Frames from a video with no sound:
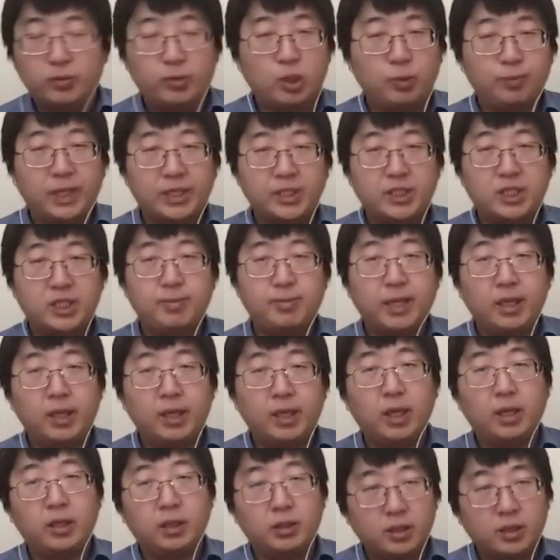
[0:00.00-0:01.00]
participate
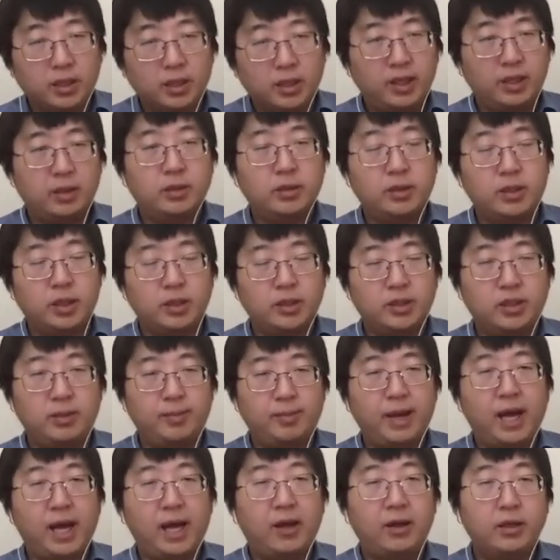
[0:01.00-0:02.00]
in
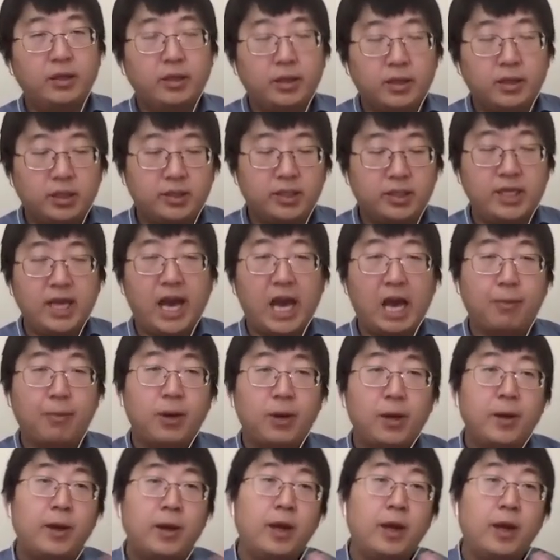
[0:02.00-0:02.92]
the app,